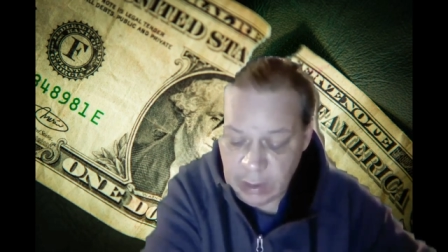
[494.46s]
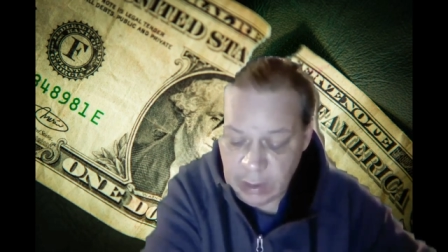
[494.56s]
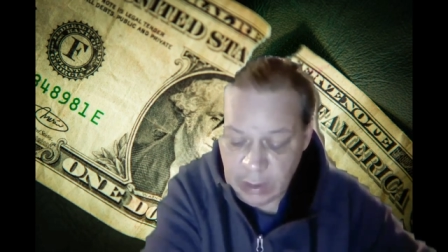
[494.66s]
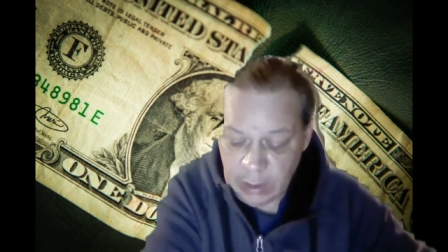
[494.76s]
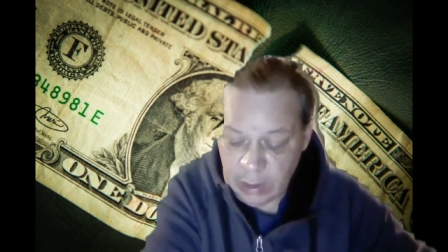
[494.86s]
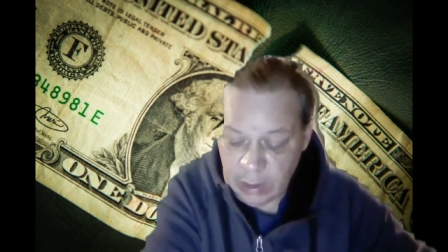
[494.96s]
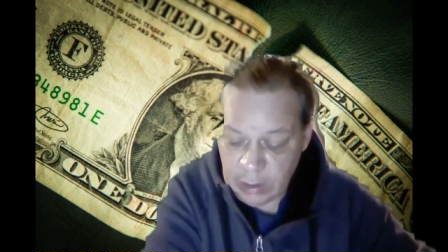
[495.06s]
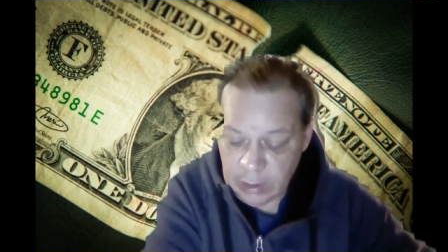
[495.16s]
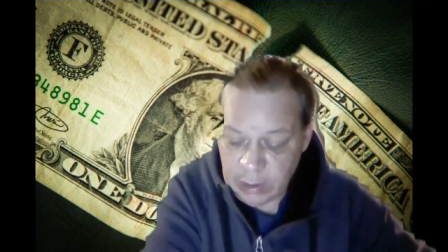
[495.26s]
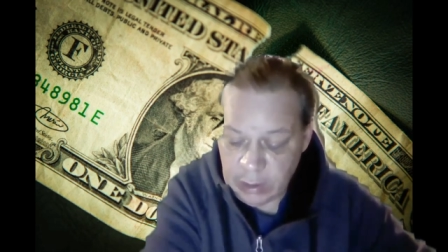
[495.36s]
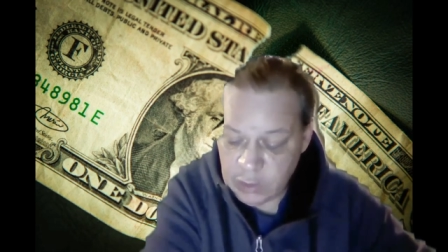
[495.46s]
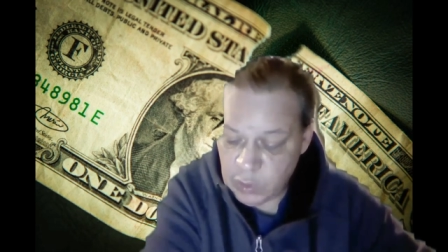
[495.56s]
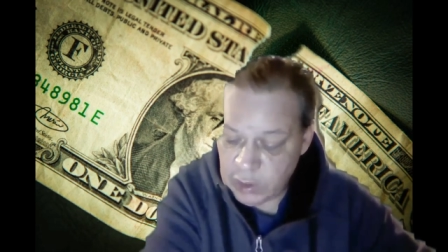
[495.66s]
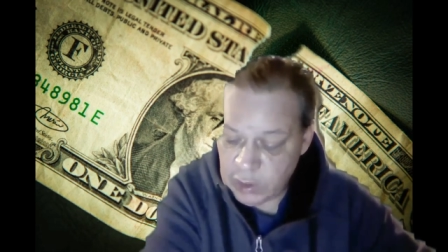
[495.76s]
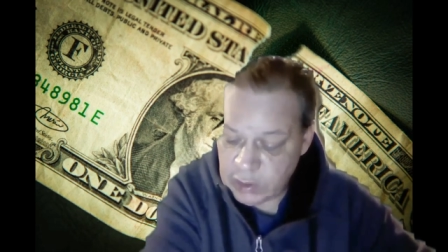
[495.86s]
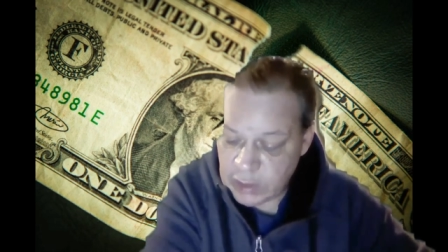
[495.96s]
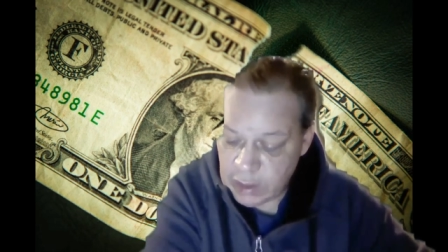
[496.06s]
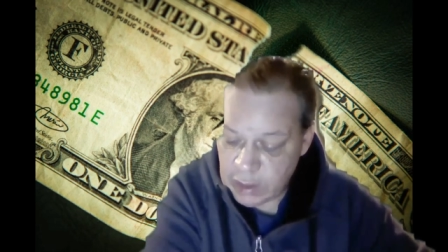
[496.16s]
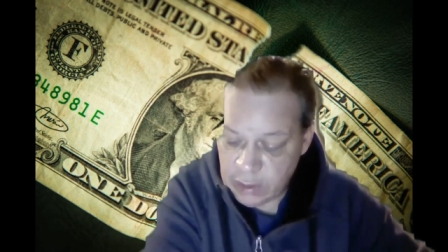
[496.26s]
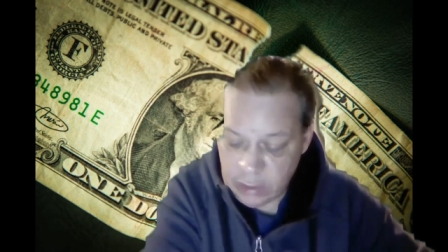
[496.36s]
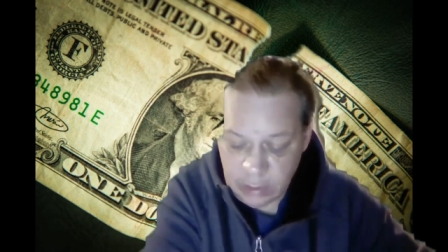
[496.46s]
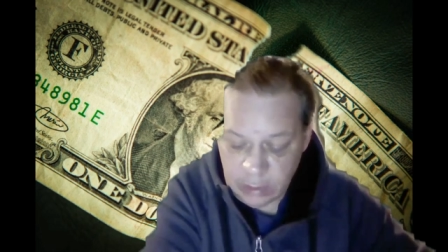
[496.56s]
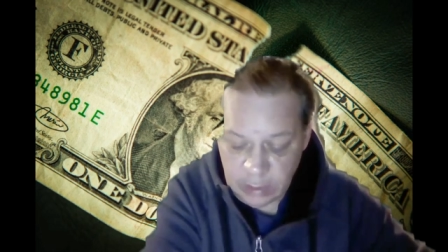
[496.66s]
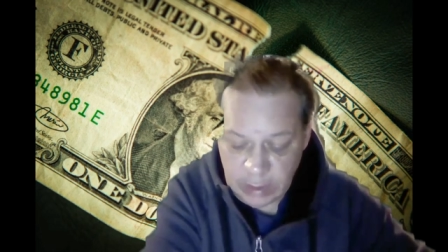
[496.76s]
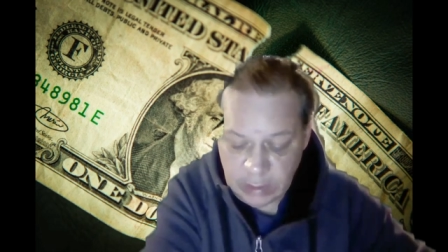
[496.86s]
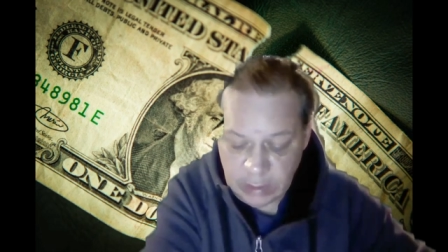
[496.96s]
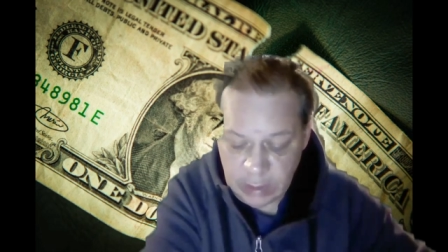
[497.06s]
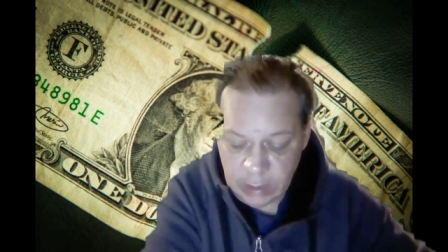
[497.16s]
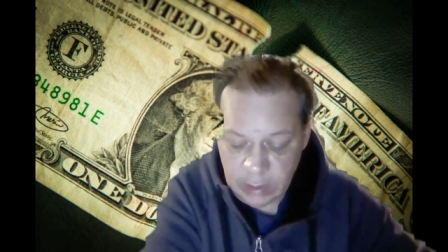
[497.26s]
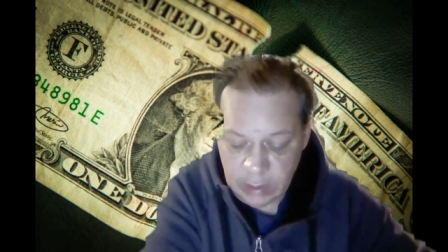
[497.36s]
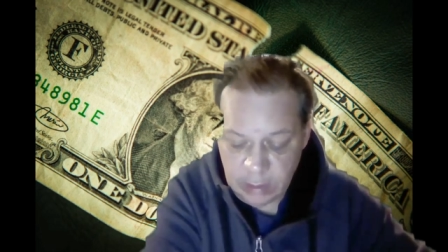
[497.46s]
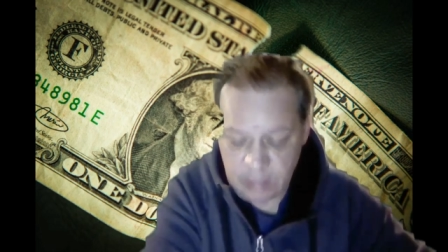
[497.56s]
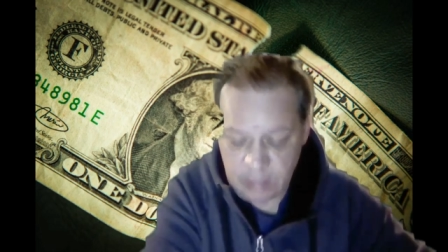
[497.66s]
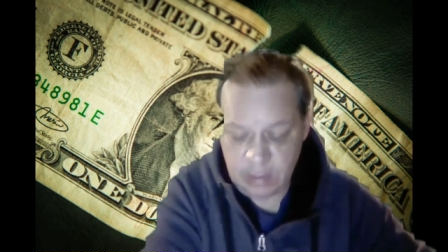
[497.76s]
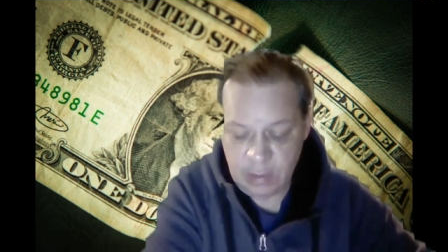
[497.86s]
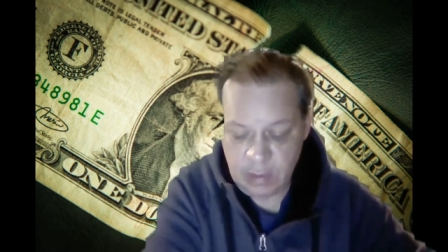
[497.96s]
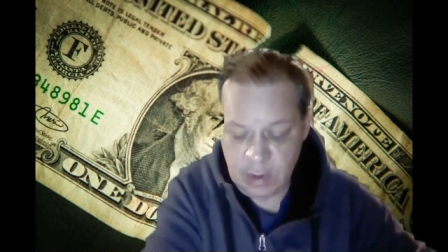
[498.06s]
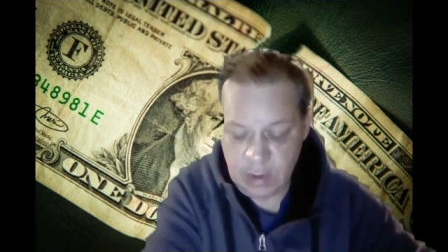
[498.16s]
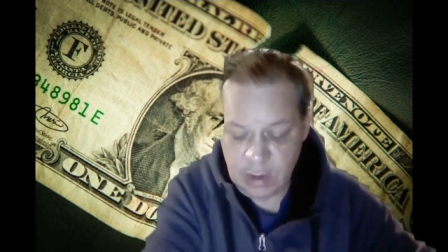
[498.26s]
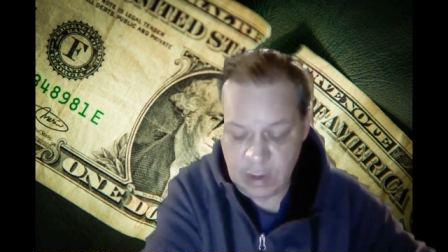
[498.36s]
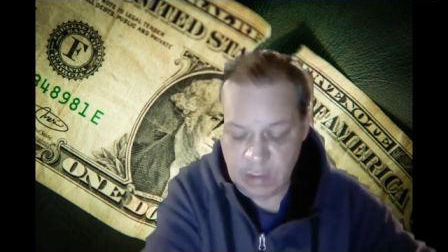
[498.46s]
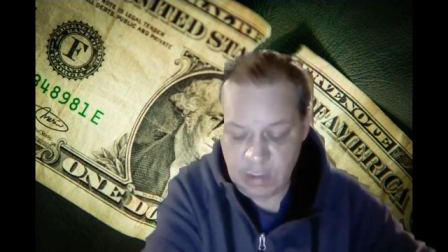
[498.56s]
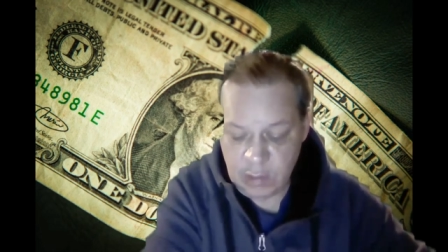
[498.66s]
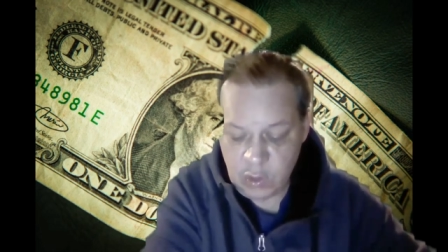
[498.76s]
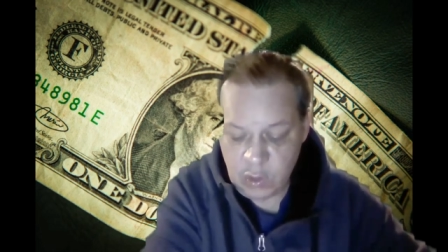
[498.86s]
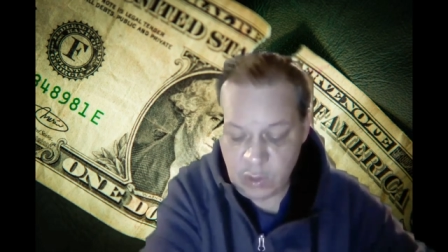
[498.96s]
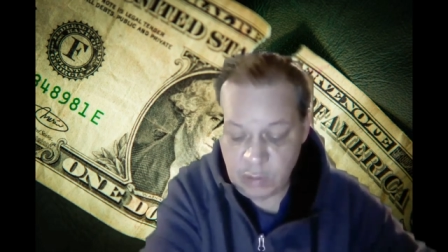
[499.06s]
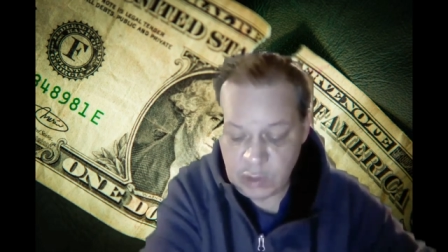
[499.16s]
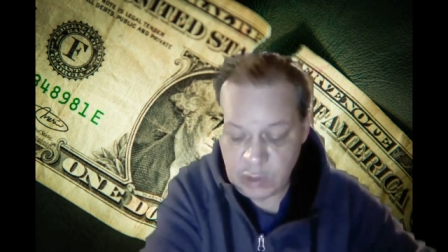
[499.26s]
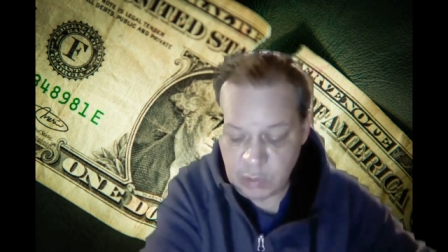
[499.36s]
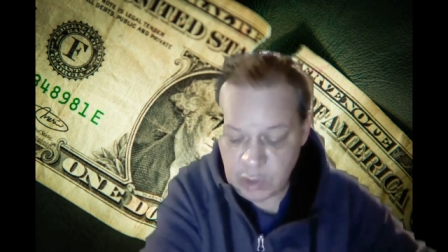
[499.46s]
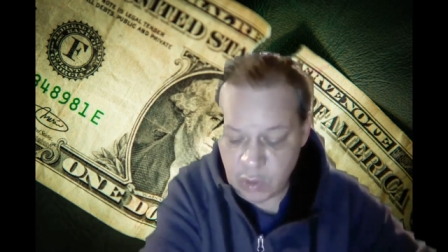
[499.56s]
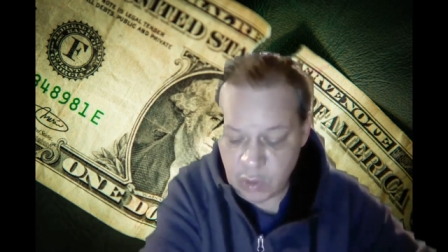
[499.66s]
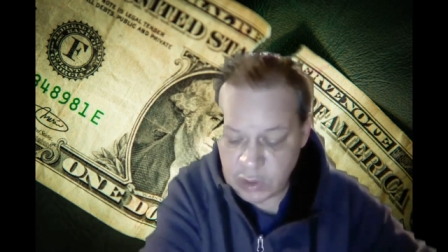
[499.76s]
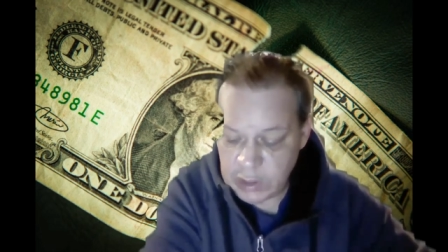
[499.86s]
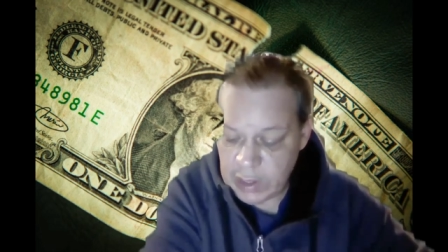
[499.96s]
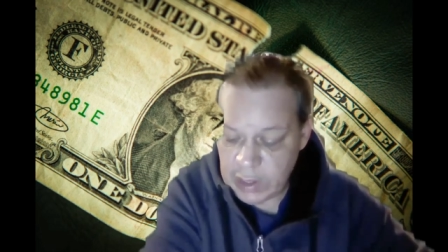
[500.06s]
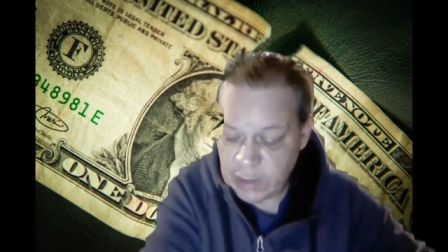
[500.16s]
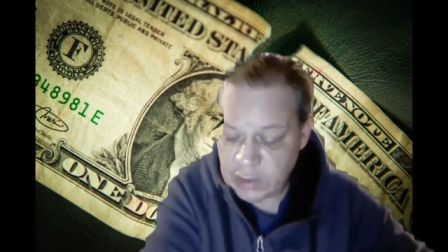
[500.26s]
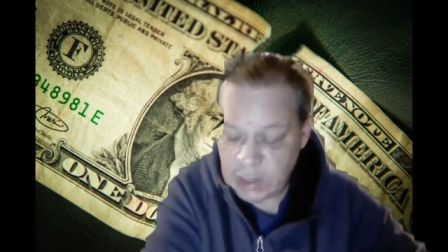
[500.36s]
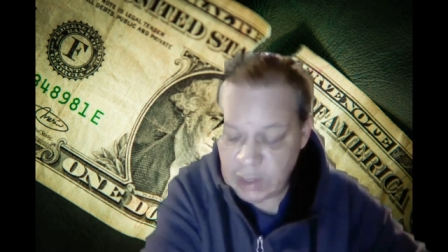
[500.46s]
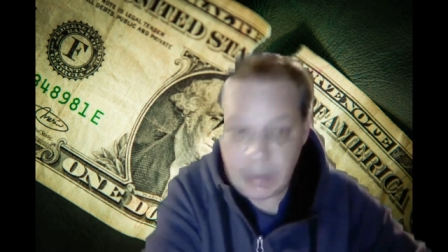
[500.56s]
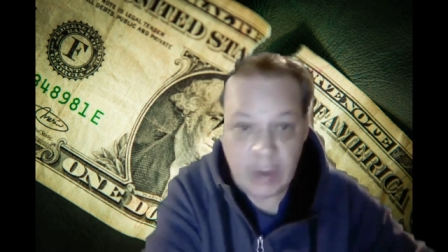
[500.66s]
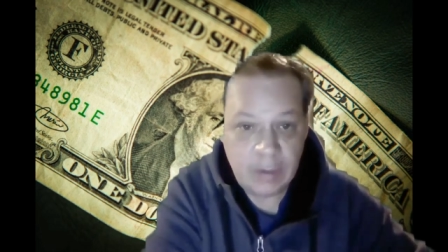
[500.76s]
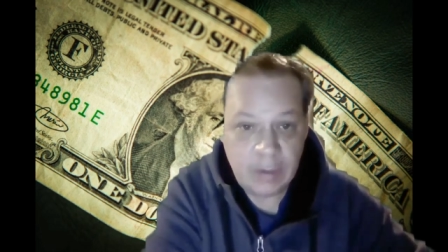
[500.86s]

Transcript: uh, here's what Senator Lisa McCor- McCorsky had to say about it.